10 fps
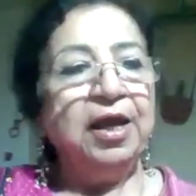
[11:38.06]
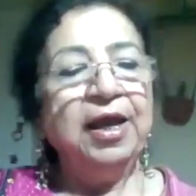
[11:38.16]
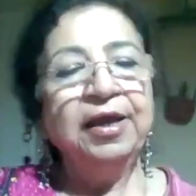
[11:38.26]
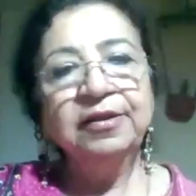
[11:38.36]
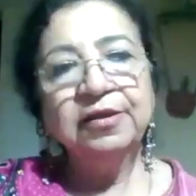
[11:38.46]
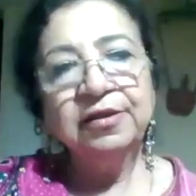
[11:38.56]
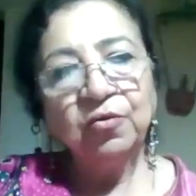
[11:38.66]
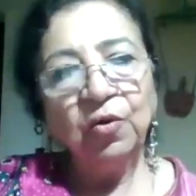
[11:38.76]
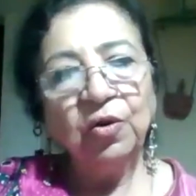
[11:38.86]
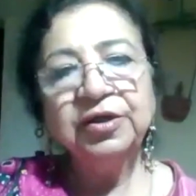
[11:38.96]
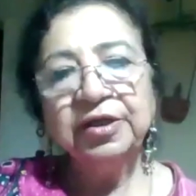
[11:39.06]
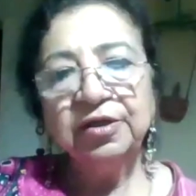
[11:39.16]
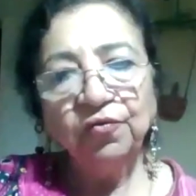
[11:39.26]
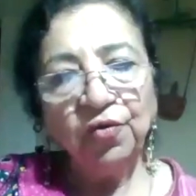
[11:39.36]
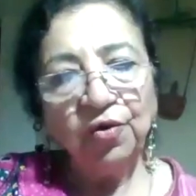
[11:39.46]
and then the quality
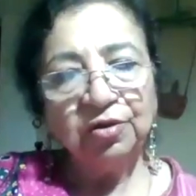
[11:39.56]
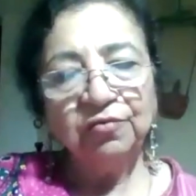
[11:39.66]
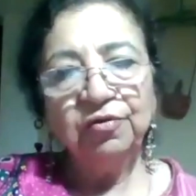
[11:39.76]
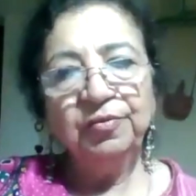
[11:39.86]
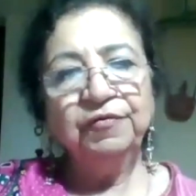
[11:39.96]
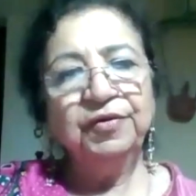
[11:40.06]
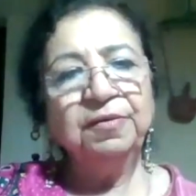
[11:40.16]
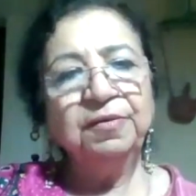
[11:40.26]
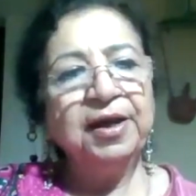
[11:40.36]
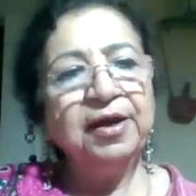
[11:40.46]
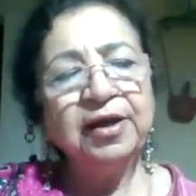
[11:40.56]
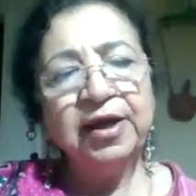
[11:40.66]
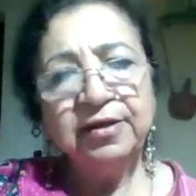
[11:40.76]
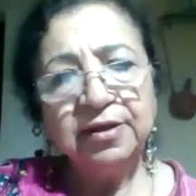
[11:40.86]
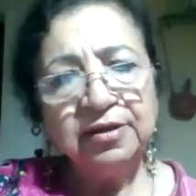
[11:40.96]
of water would be very bad,
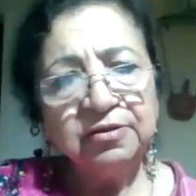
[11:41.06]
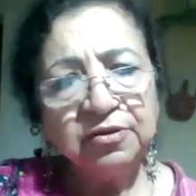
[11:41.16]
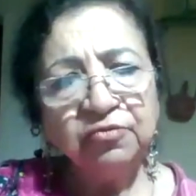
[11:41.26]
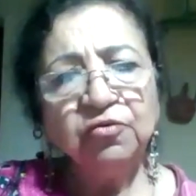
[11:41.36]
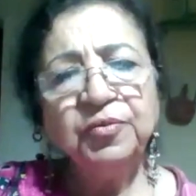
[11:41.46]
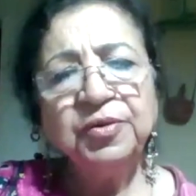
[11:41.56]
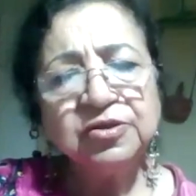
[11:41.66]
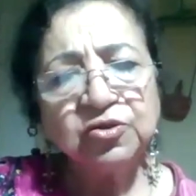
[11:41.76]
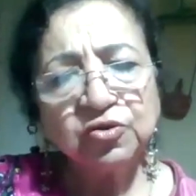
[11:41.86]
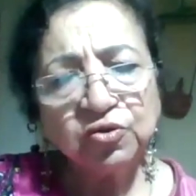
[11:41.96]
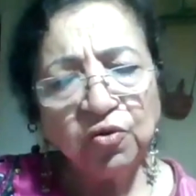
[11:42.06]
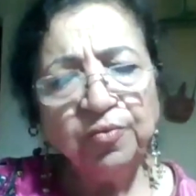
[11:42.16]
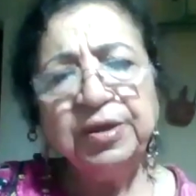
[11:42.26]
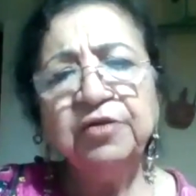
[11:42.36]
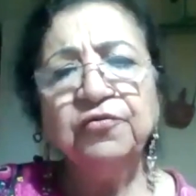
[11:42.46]
and then there would be so
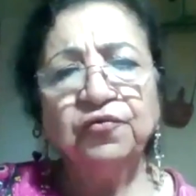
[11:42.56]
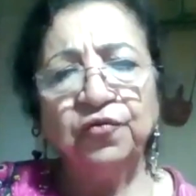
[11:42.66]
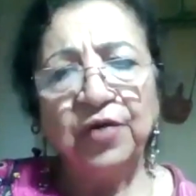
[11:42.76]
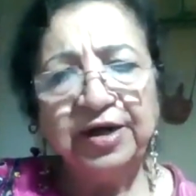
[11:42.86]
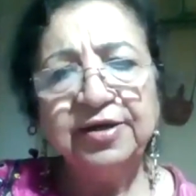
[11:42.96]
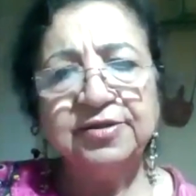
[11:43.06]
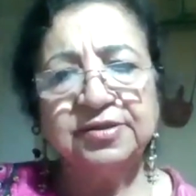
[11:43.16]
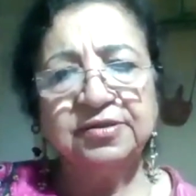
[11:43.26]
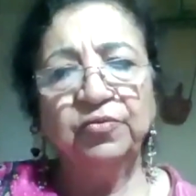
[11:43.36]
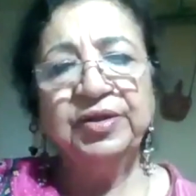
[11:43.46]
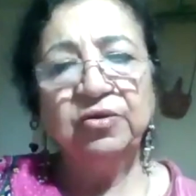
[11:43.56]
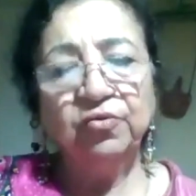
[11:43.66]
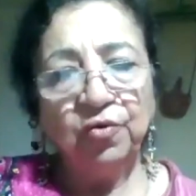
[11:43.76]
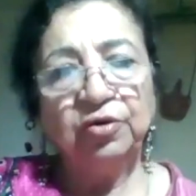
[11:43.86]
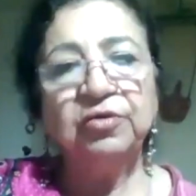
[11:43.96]
many fights when the
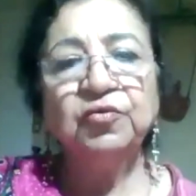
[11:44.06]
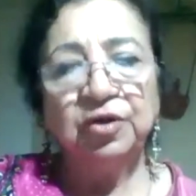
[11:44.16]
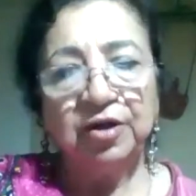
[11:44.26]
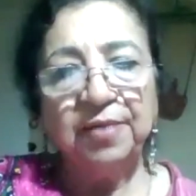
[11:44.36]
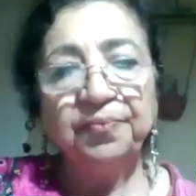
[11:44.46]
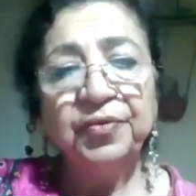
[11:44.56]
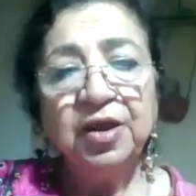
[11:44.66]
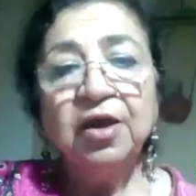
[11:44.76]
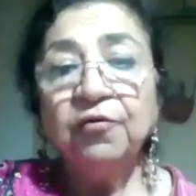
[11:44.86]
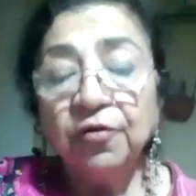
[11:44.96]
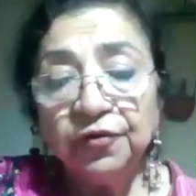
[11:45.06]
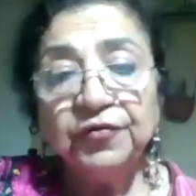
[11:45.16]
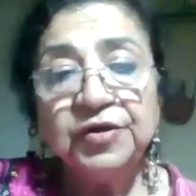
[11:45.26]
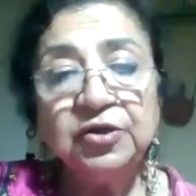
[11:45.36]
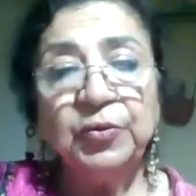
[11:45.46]
water would come for
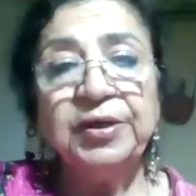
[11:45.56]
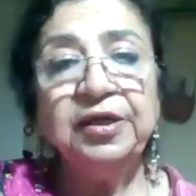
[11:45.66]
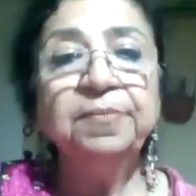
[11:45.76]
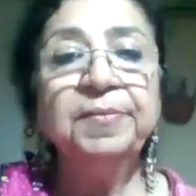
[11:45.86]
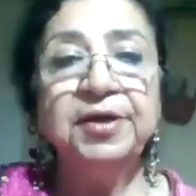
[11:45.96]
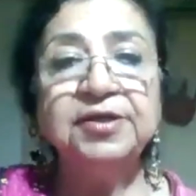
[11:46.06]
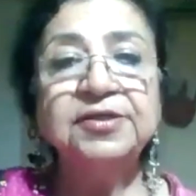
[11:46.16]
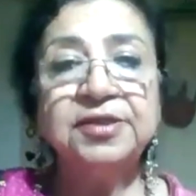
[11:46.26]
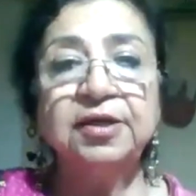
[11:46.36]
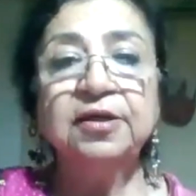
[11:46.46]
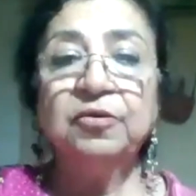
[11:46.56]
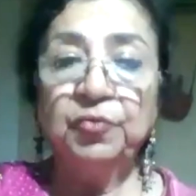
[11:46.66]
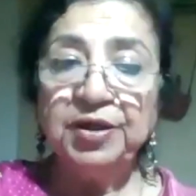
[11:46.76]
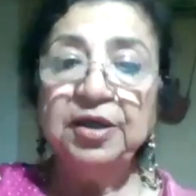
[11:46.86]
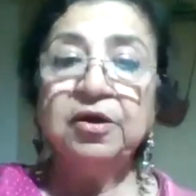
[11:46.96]
15-20 minutes in a
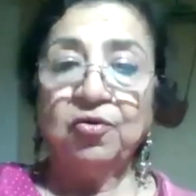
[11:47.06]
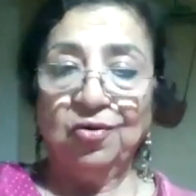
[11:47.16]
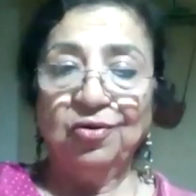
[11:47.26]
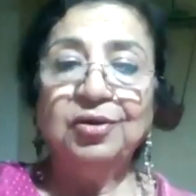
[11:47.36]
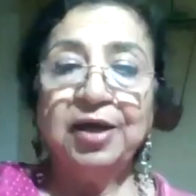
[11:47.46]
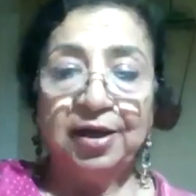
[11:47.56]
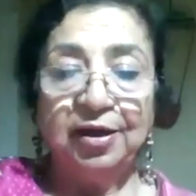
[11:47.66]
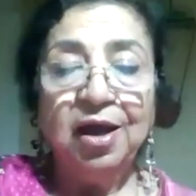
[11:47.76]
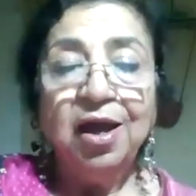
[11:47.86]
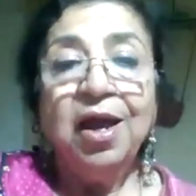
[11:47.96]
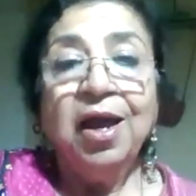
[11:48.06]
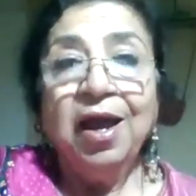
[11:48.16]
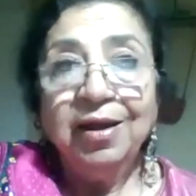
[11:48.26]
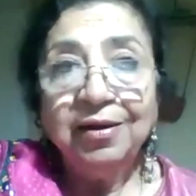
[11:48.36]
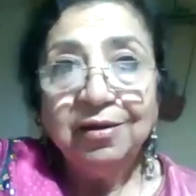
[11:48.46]
week or that.
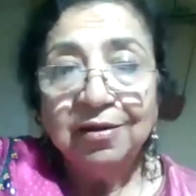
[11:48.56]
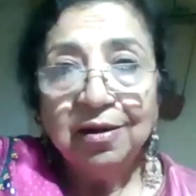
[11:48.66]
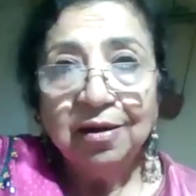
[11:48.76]
And